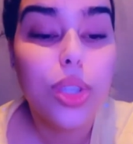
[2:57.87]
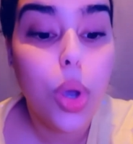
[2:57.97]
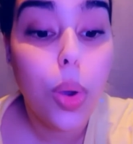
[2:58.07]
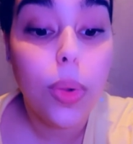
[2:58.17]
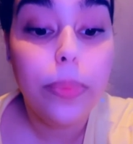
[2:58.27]
So
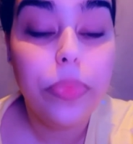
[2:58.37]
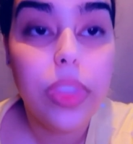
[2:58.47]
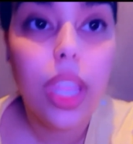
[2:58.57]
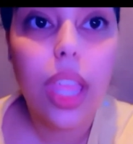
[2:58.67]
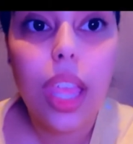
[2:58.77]

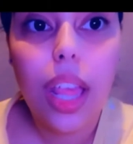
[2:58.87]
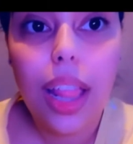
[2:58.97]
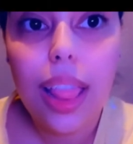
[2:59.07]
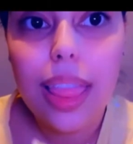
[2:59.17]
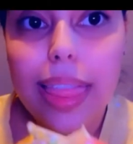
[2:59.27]

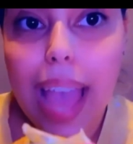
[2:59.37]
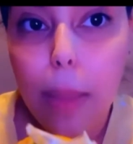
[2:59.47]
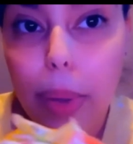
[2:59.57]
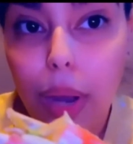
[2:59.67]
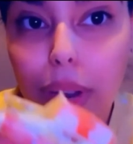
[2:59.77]

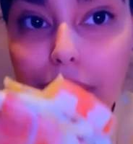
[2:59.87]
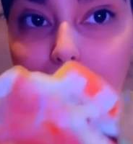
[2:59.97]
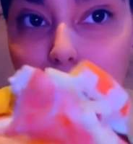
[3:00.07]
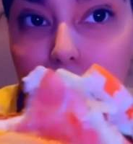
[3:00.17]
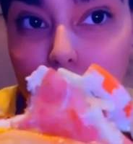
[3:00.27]
that bite right
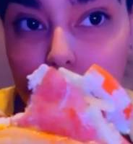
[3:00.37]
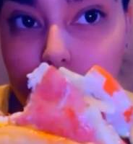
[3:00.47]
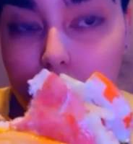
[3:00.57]
there,